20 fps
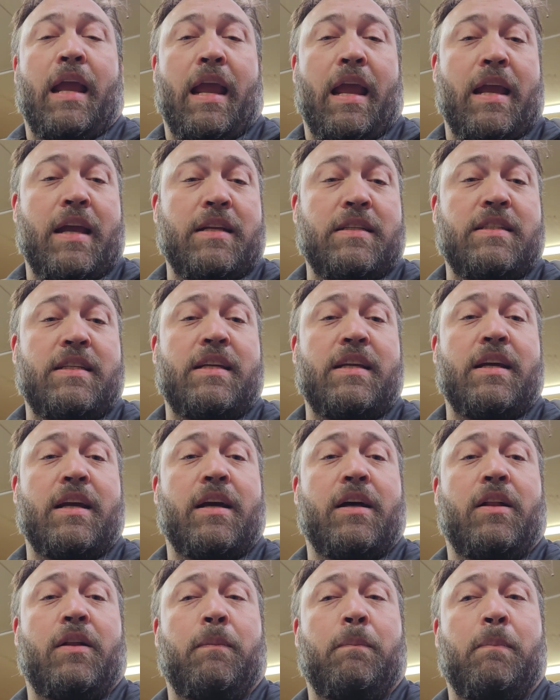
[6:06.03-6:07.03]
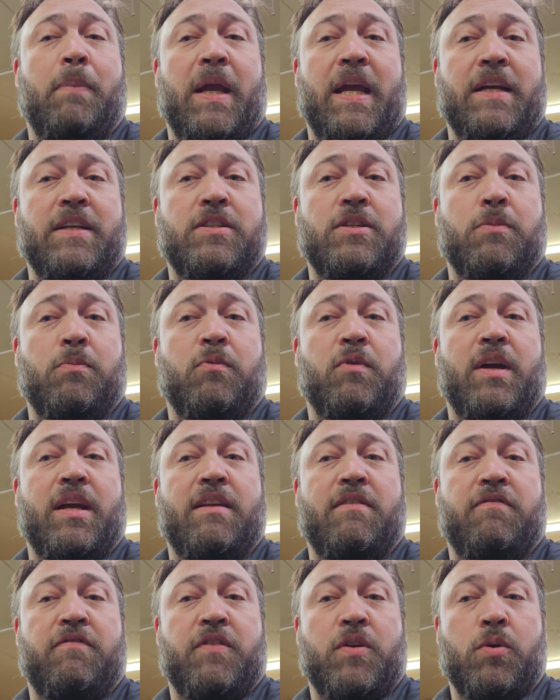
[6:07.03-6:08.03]
ATL
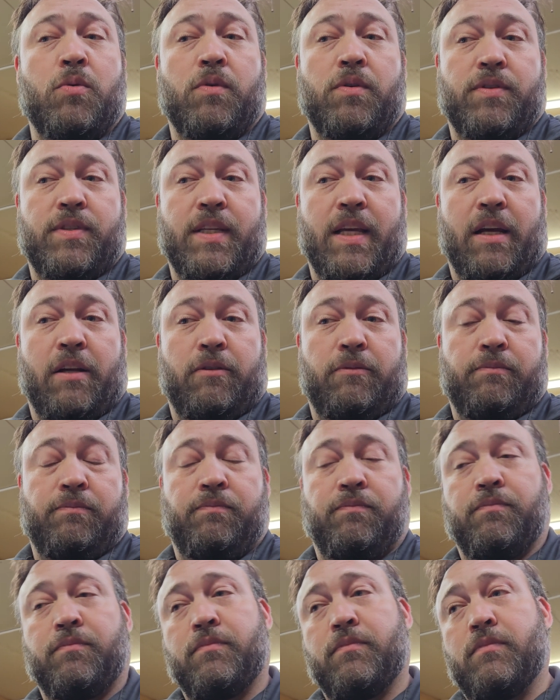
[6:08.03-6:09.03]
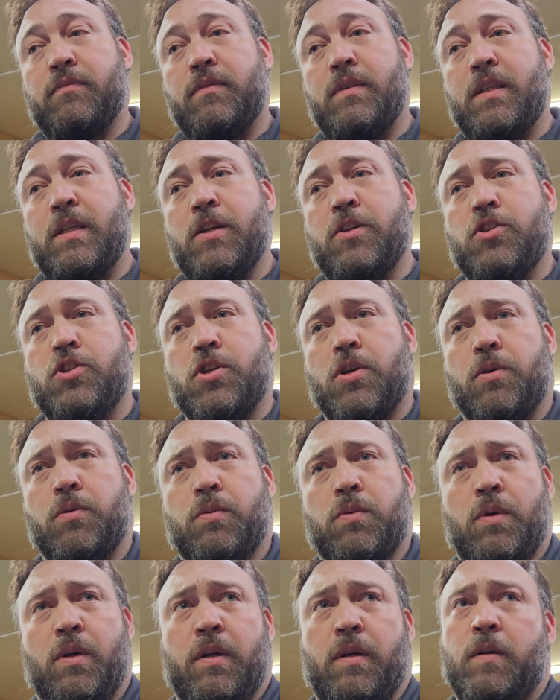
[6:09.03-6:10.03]
bantamweight fuel cell.
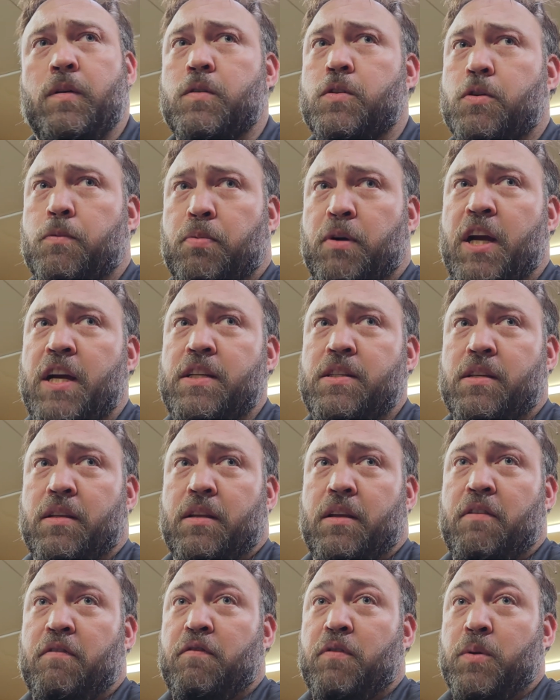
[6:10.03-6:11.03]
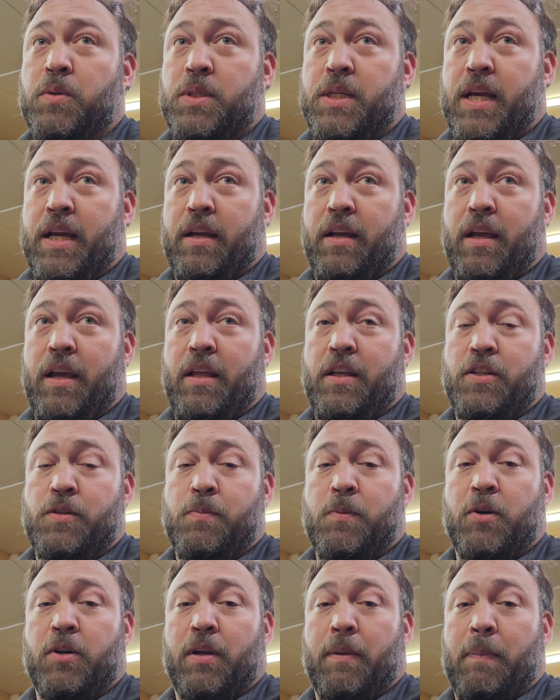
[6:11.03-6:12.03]
So, surprisingly, for 10
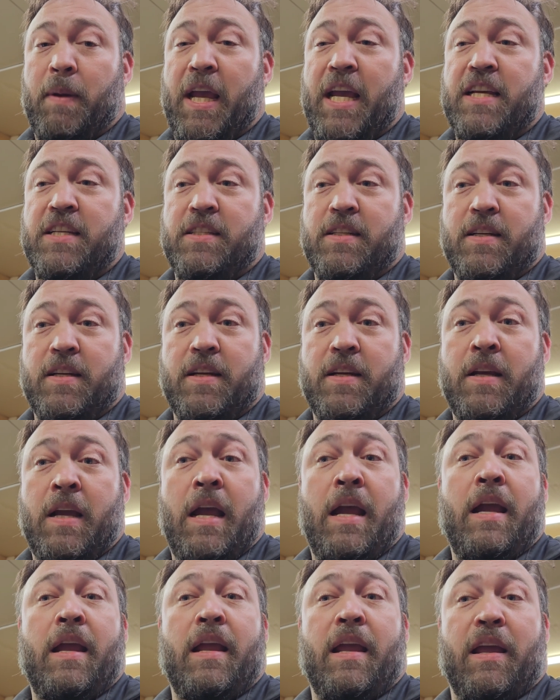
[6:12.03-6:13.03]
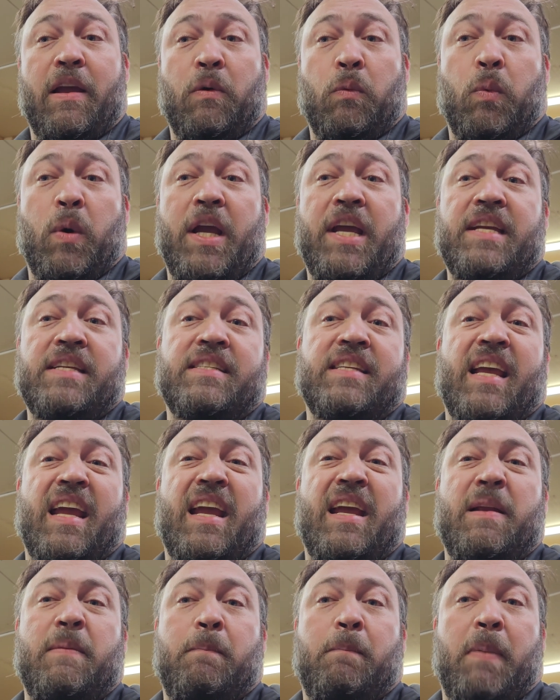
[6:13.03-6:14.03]
gallons more capacity, it weighs
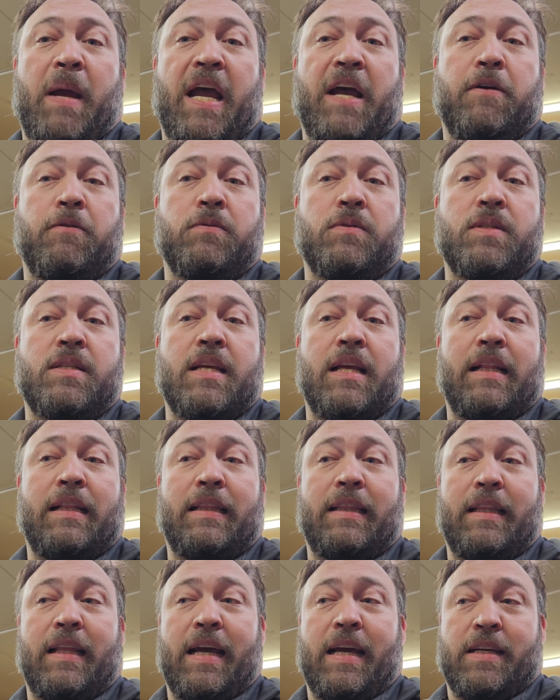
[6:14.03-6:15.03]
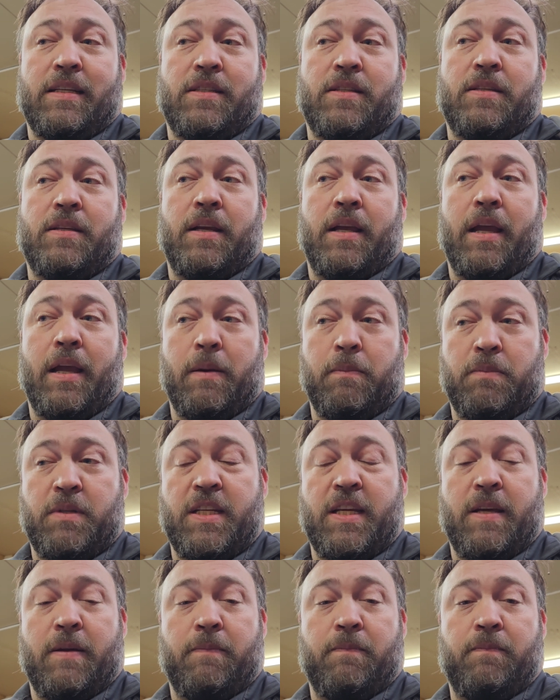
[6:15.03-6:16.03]
8 pounds less
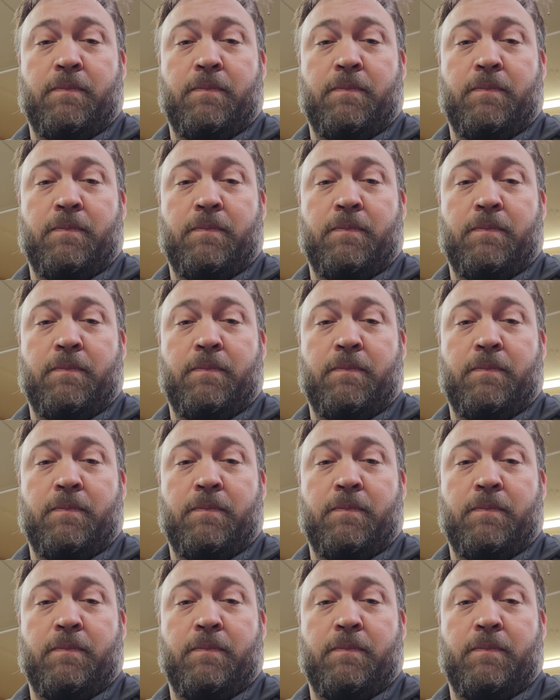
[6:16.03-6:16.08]
empty.